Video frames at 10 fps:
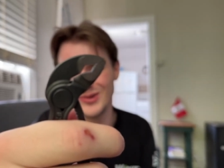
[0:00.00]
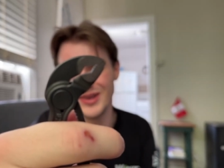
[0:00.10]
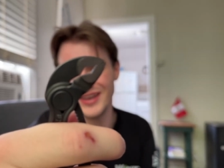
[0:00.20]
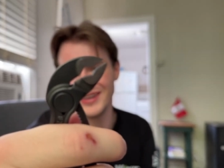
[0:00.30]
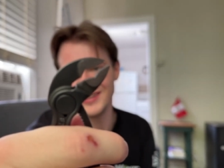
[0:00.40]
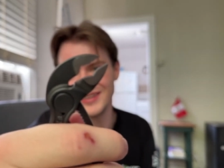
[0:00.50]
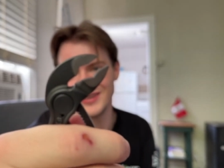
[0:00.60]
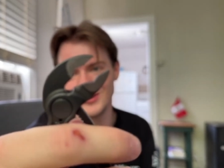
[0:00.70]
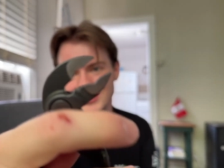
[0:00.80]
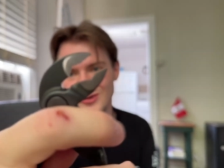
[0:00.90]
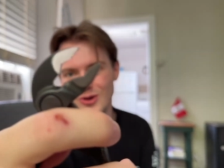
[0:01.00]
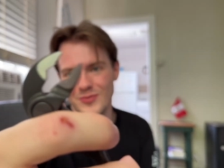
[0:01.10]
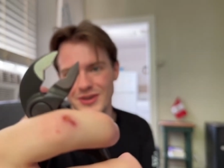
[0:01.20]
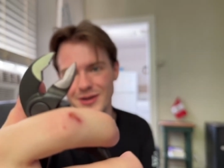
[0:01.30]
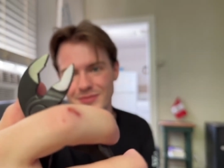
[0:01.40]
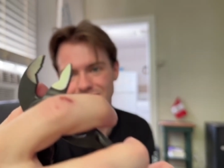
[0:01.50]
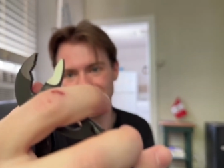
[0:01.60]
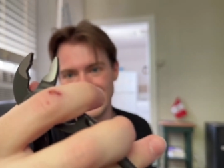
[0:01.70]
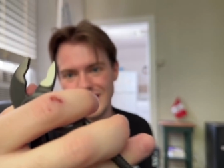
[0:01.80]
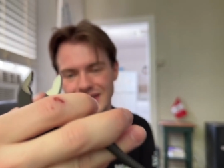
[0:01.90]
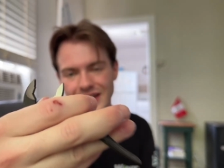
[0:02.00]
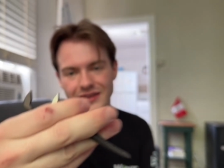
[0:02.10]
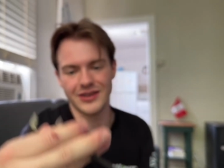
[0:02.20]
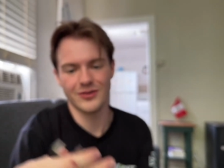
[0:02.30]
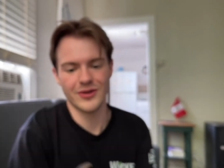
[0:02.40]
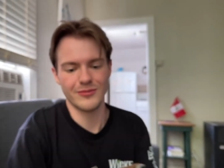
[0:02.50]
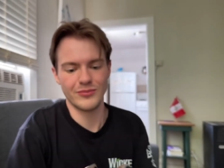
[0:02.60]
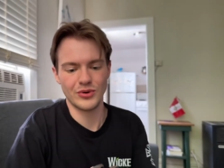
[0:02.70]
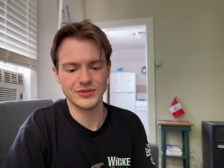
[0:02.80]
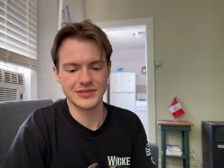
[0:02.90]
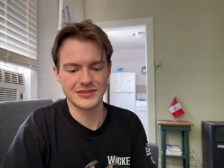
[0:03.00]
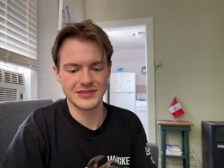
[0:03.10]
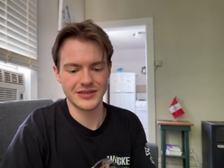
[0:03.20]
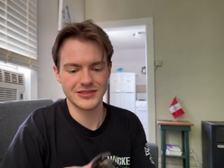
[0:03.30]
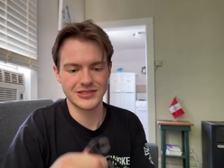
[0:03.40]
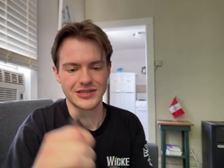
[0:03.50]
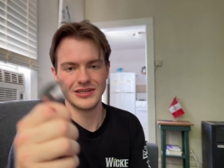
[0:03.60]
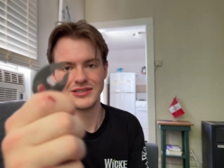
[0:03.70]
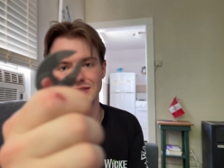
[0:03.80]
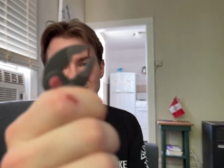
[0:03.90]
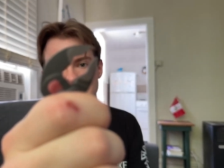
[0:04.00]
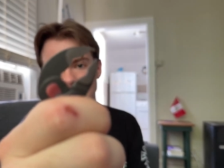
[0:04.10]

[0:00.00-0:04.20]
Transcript: head. It can also open up and kind of get around bolts and such. So you can